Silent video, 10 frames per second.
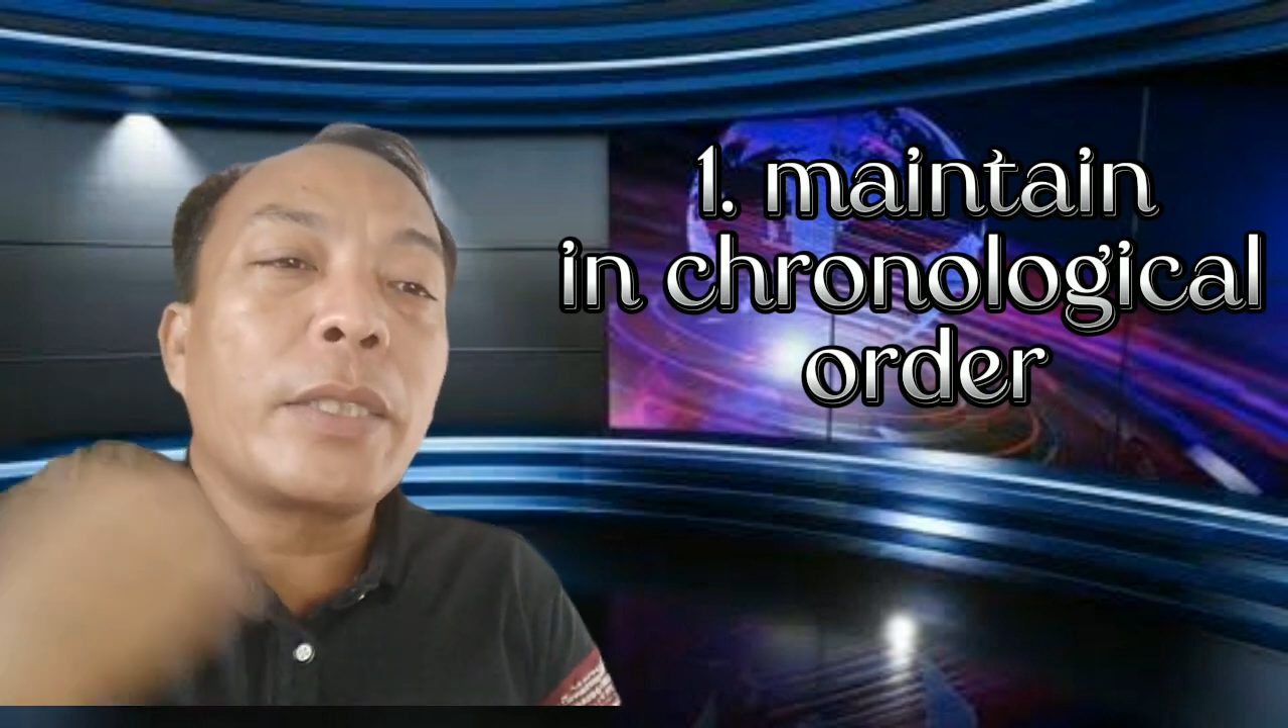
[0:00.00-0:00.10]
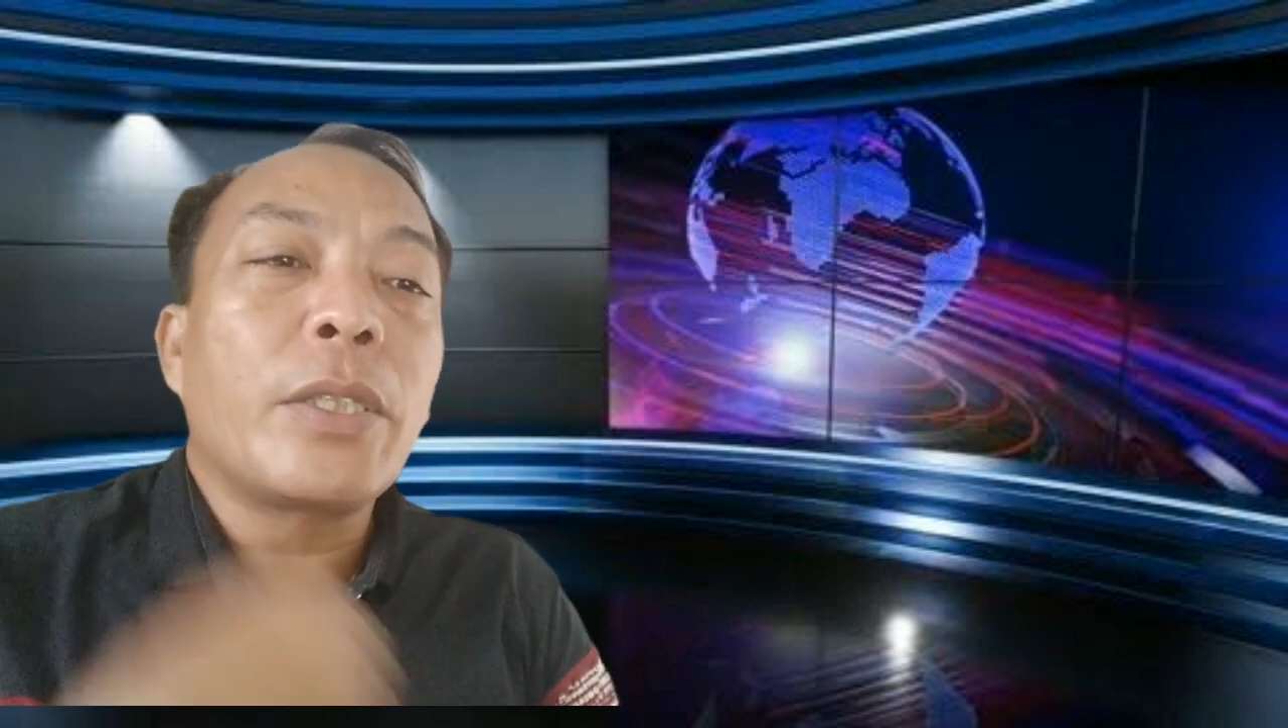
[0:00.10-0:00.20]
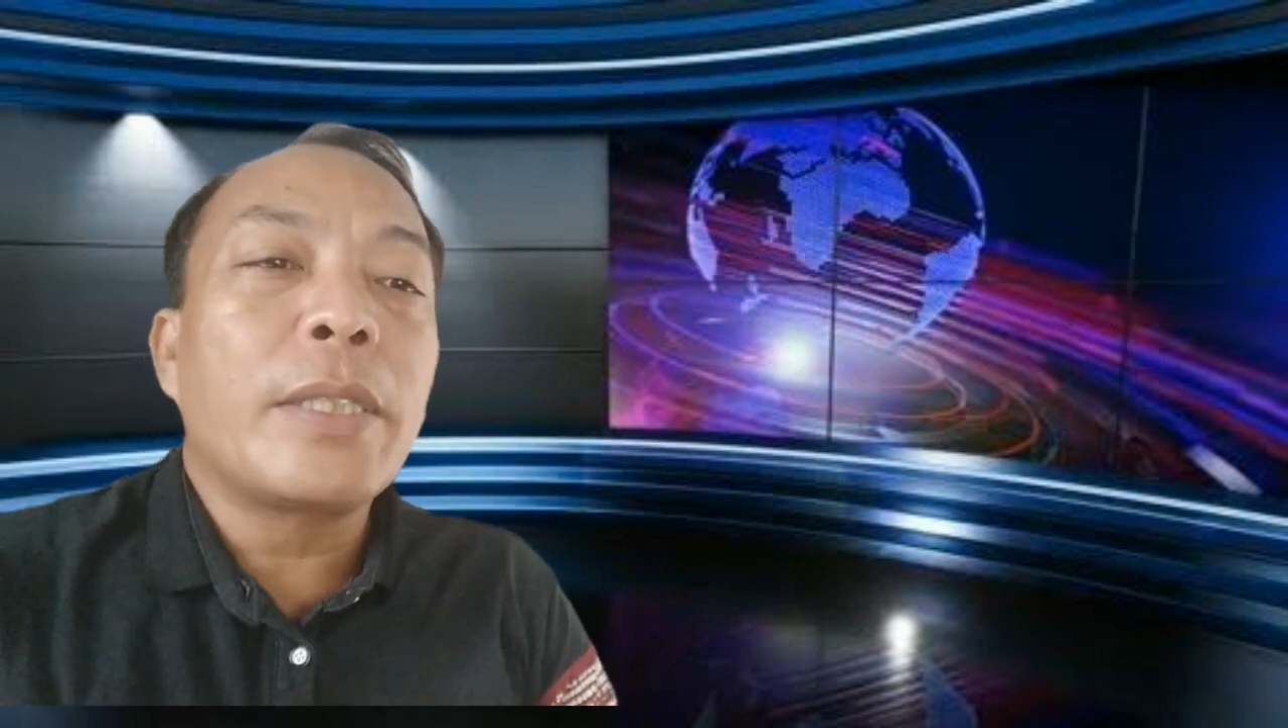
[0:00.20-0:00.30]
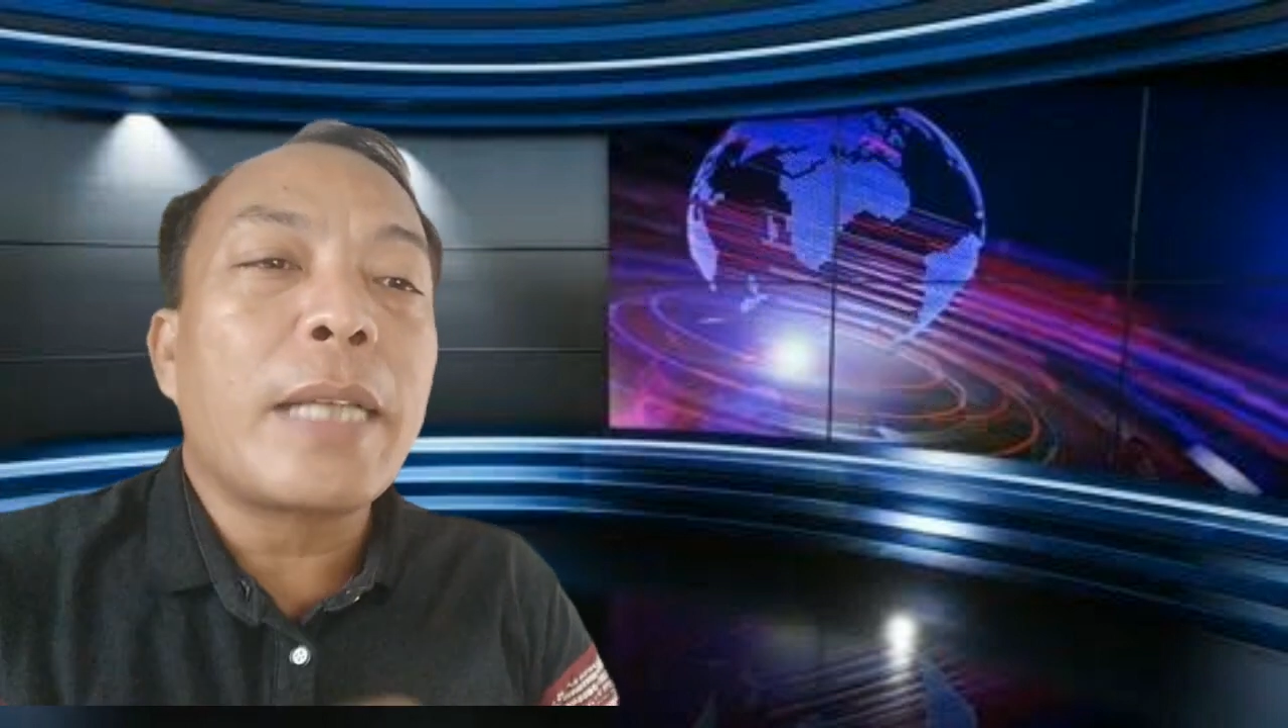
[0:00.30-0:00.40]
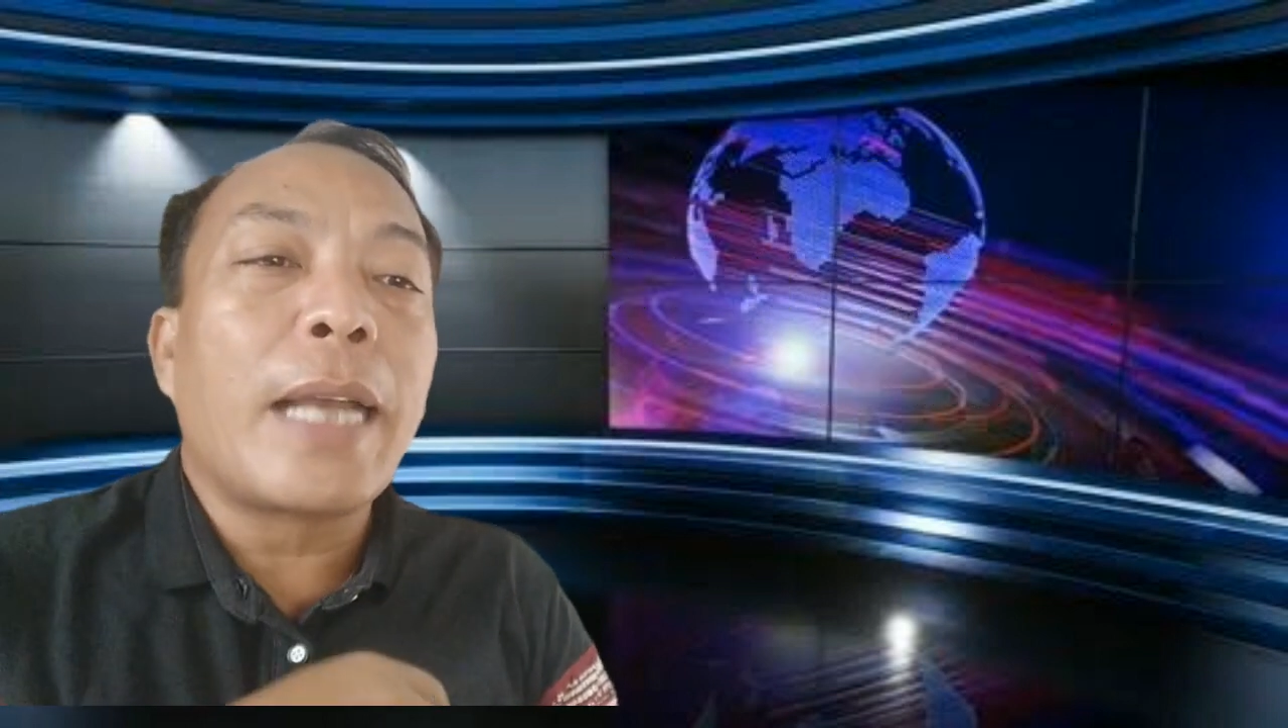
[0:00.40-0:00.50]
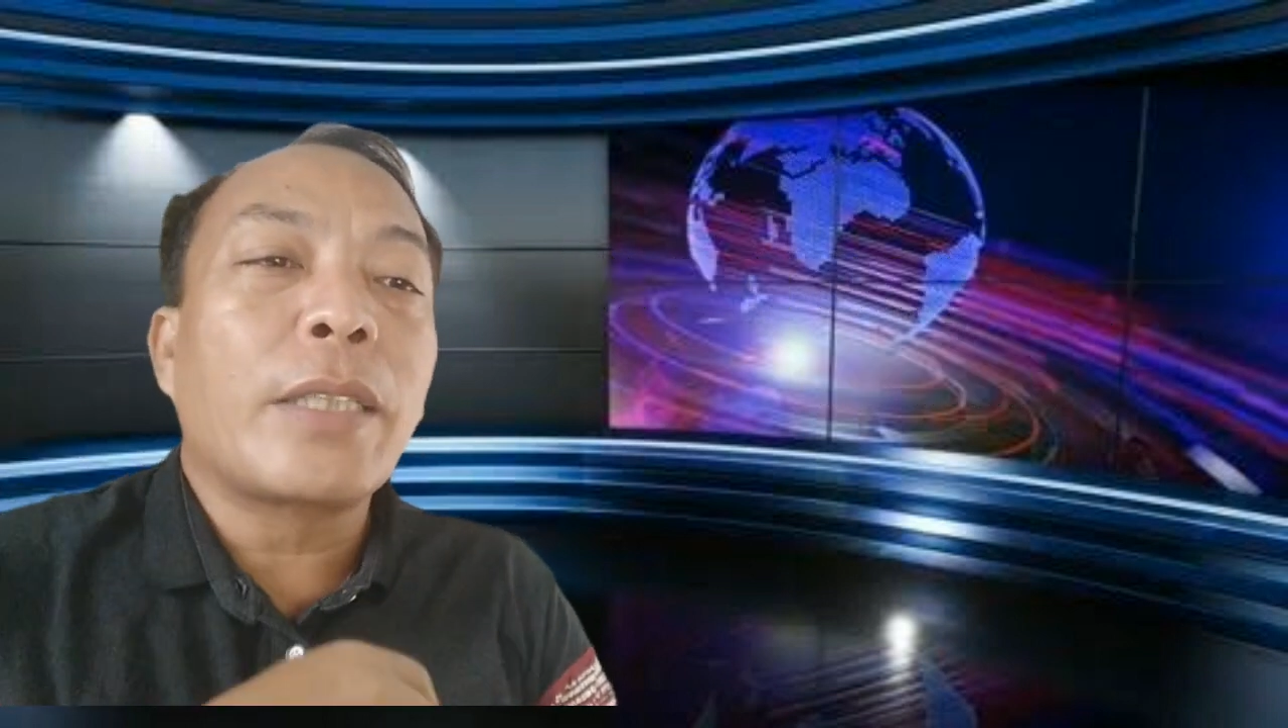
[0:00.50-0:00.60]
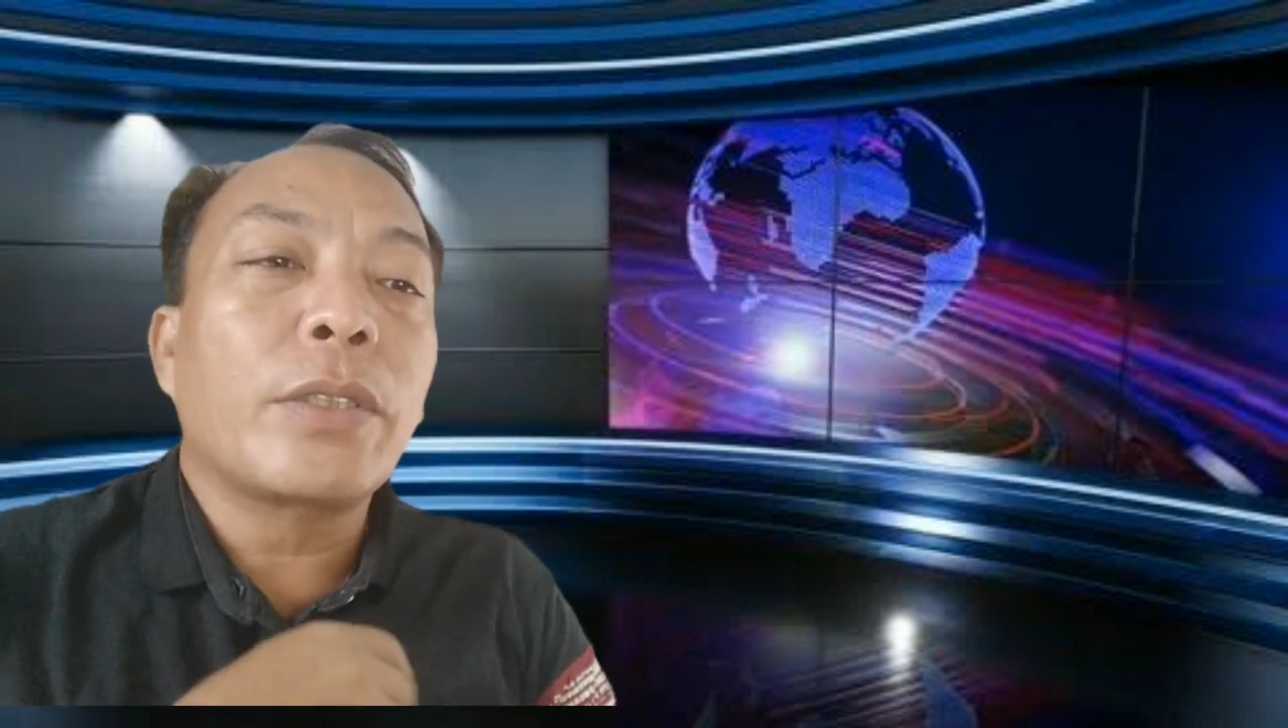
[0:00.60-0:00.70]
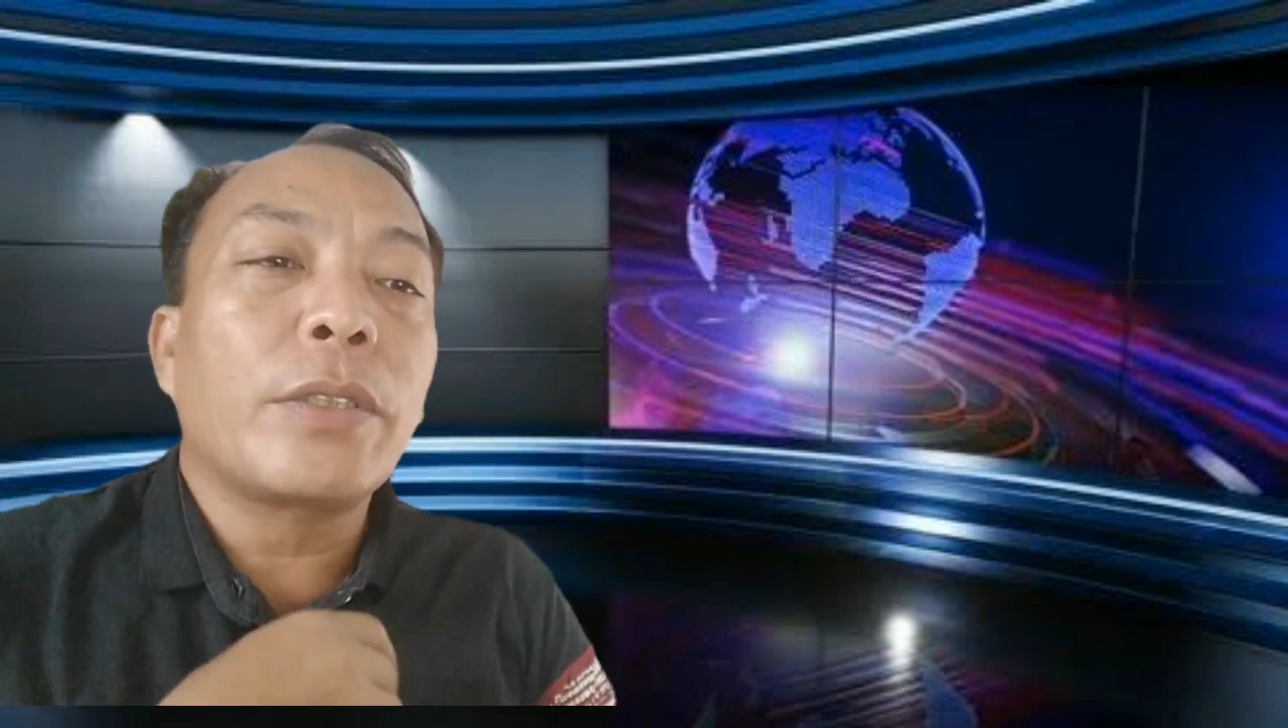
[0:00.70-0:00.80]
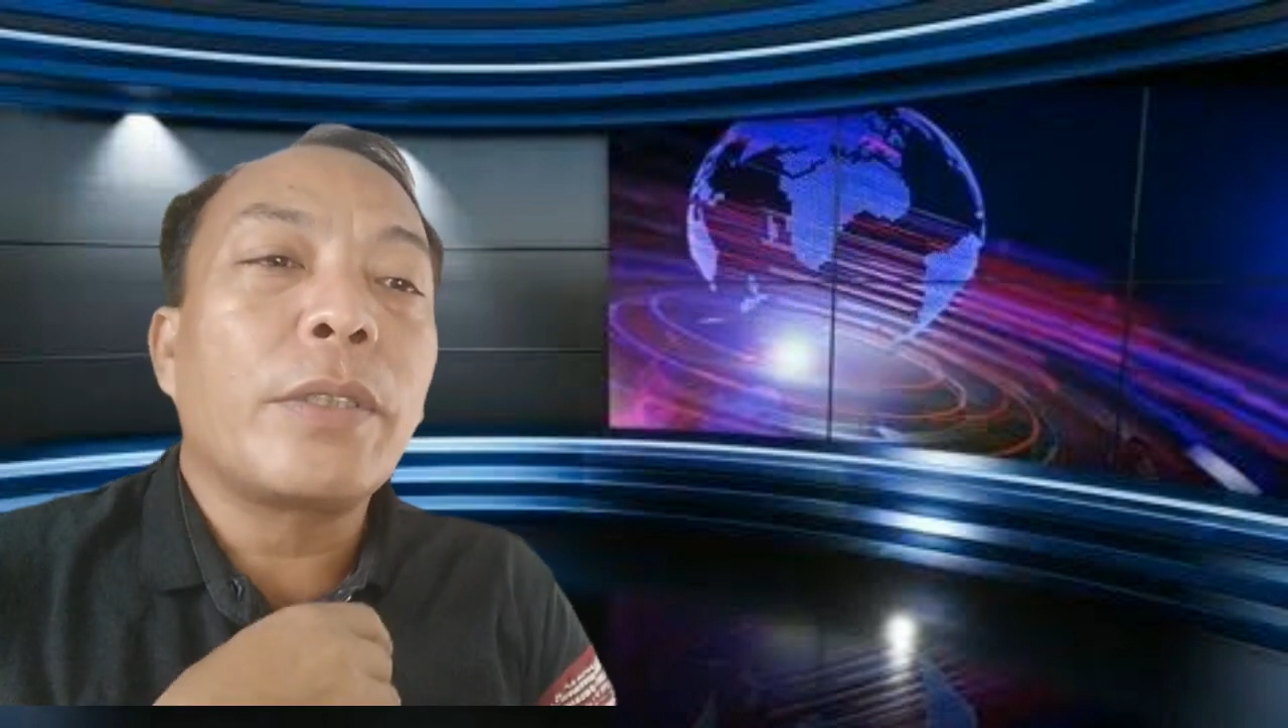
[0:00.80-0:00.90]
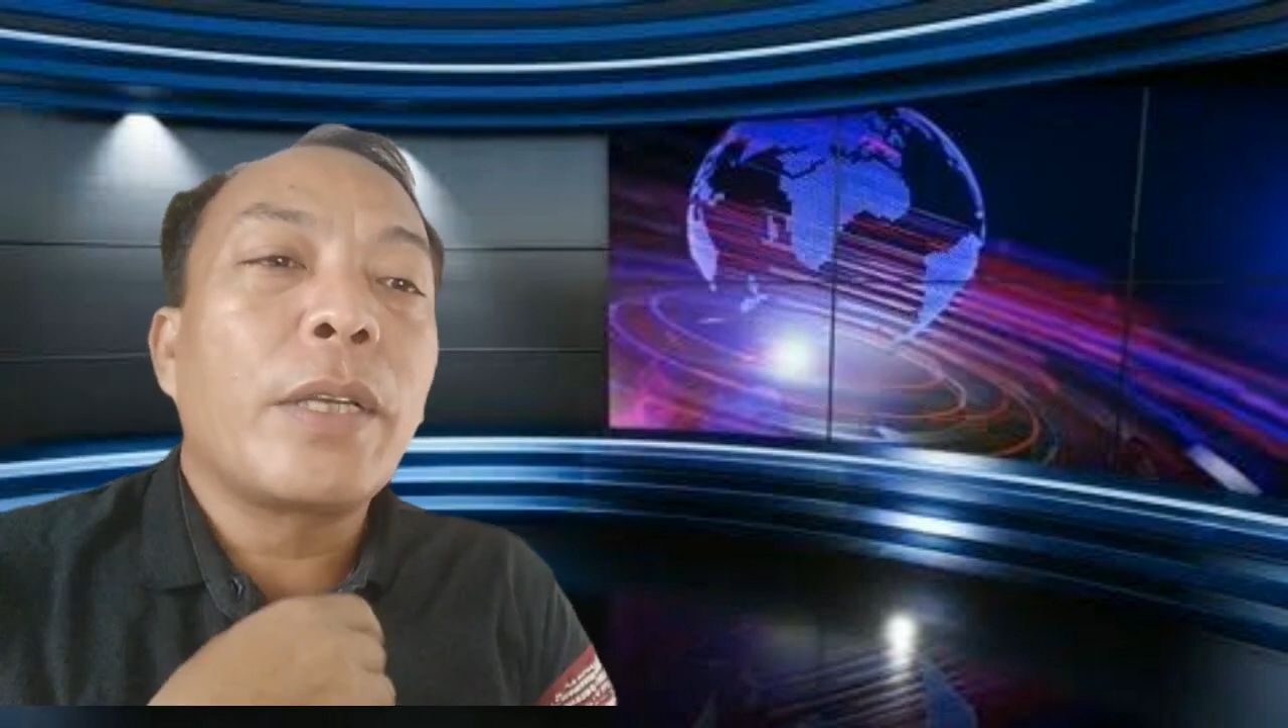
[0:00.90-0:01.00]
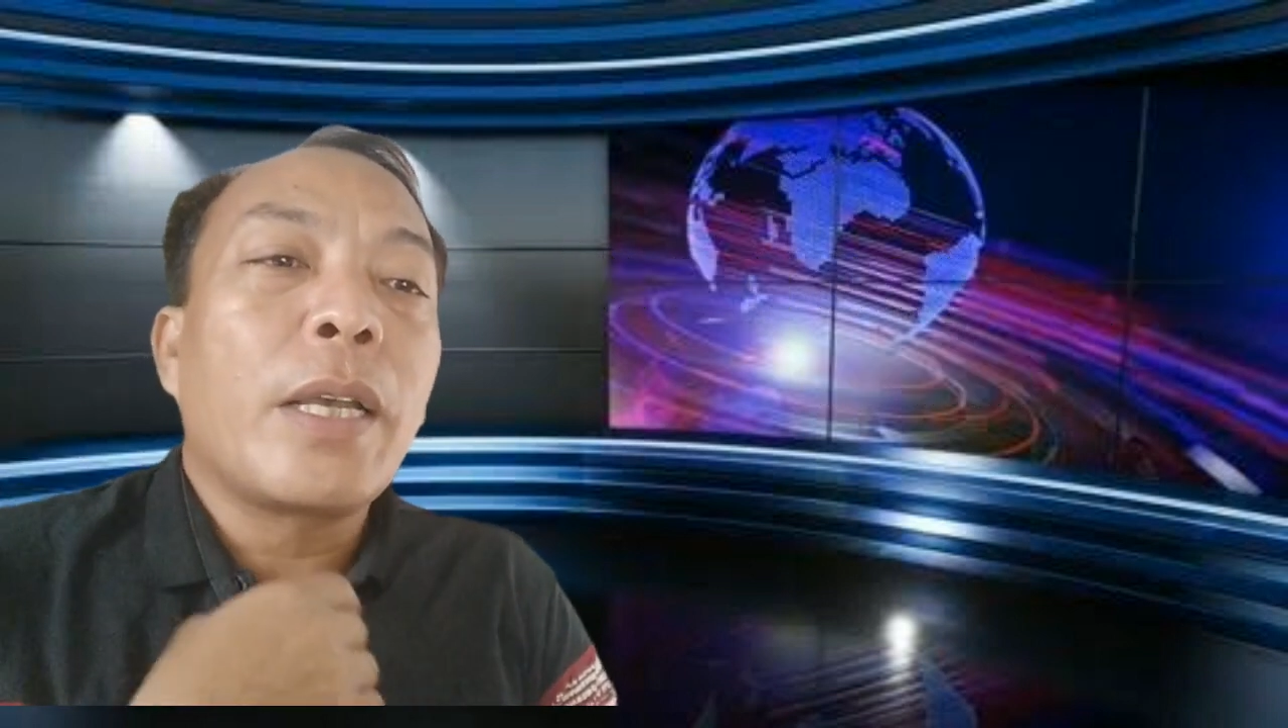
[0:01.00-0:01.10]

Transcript: transaction